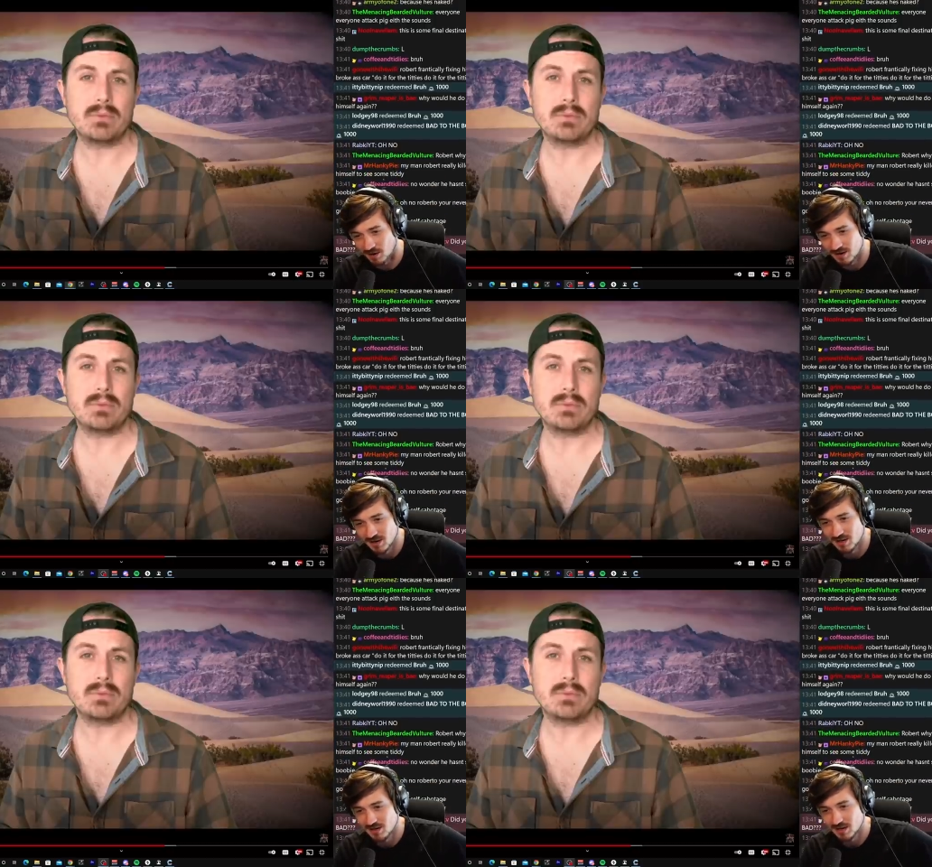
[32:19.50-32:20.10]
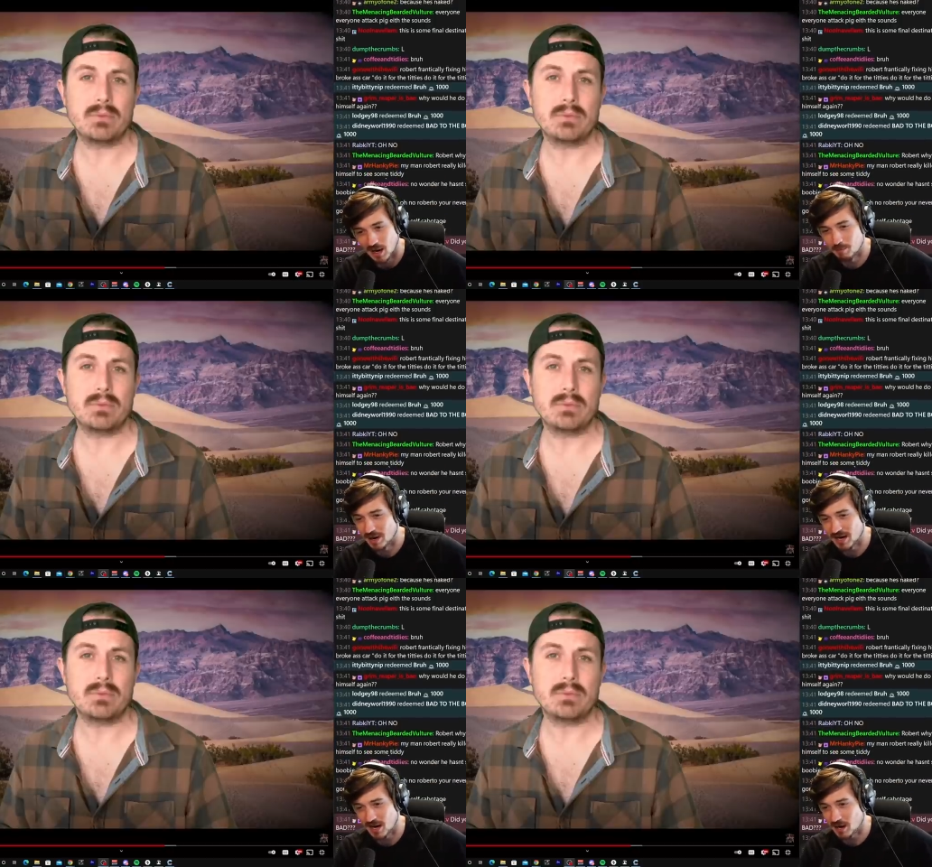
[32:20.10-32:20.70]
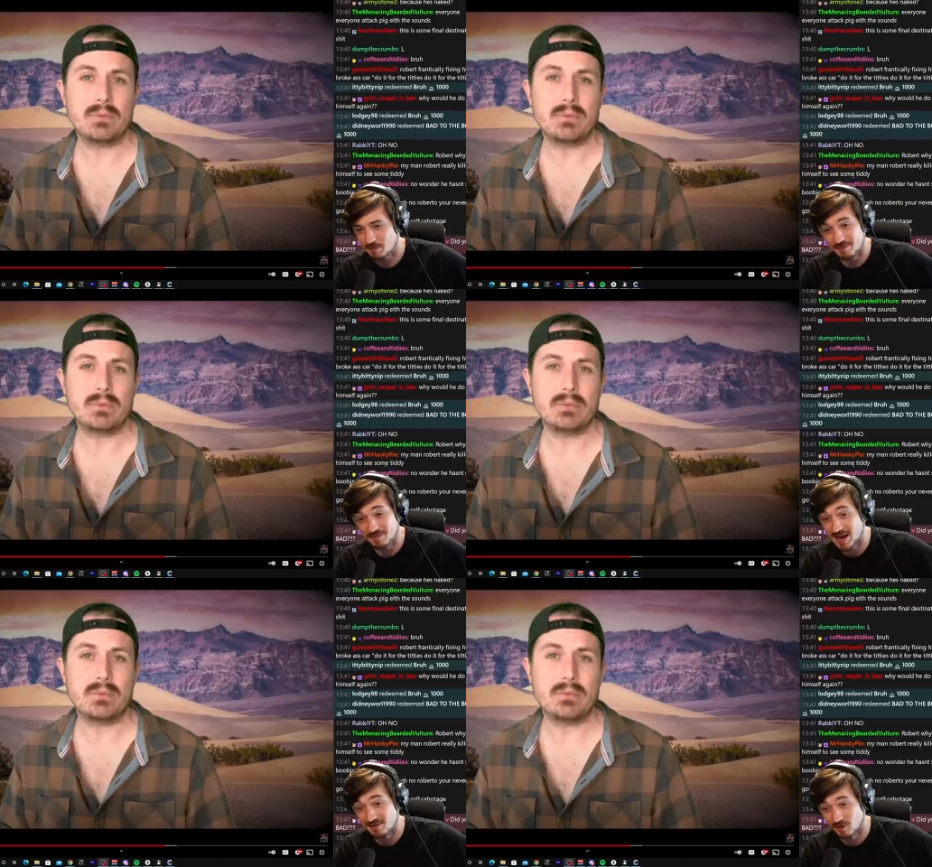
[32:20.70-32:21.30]
Speaker 1: Uh, I may I,
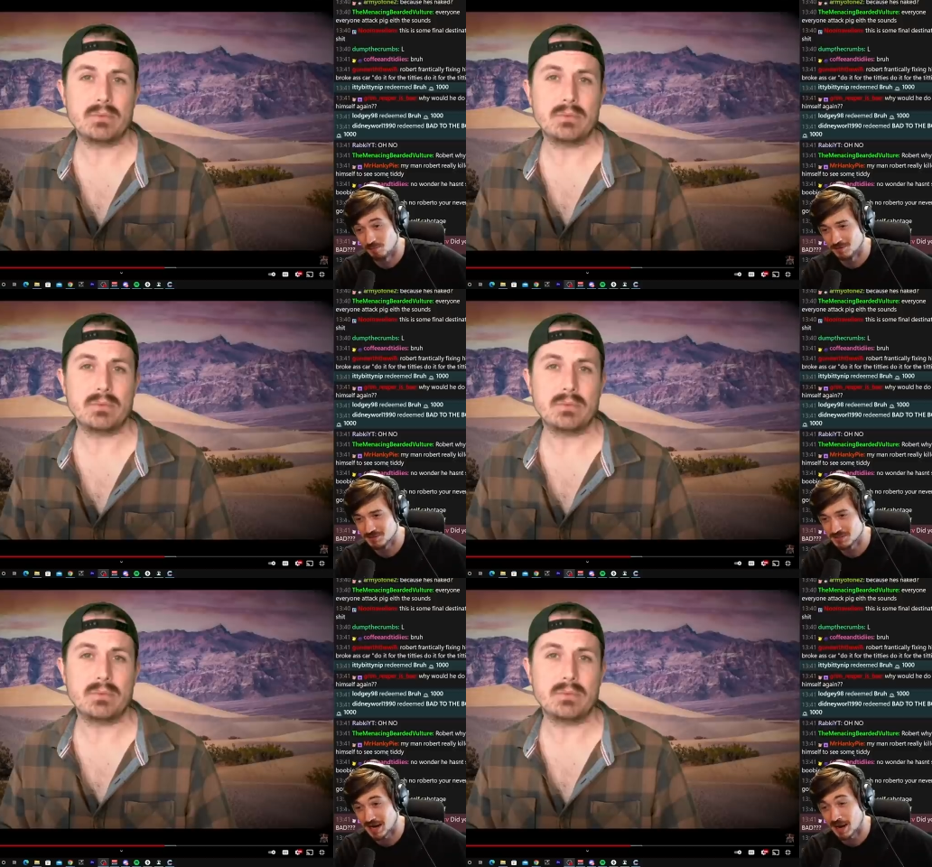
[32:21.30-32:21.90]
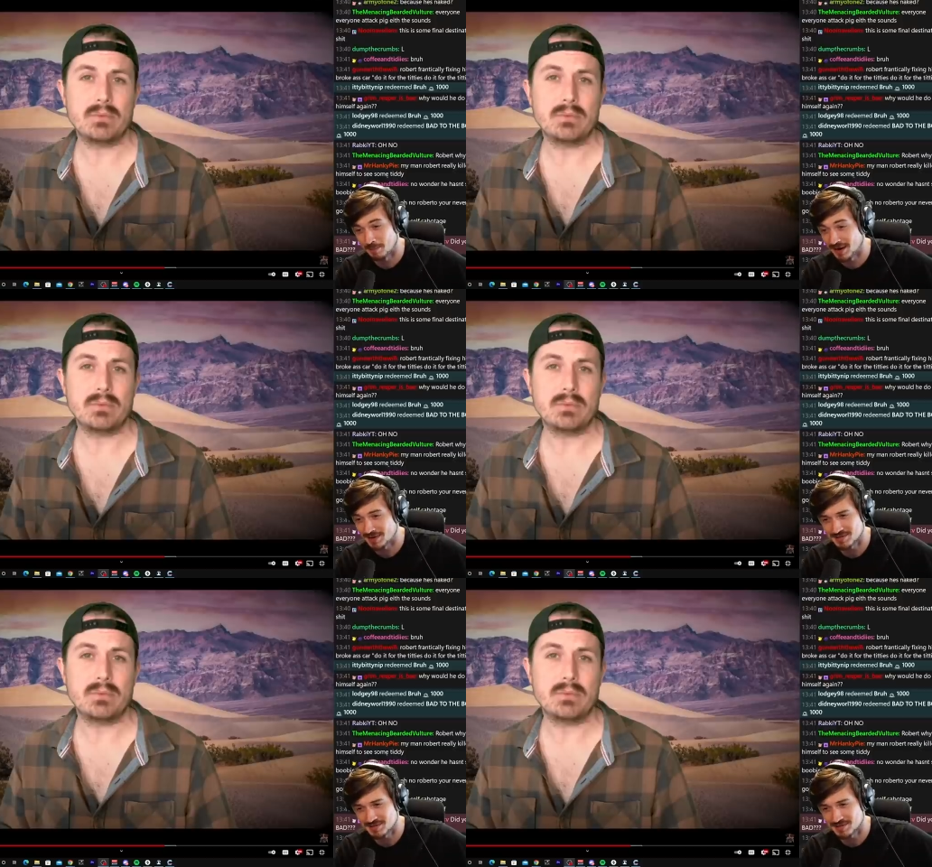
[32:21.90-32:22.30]
may have almost died, but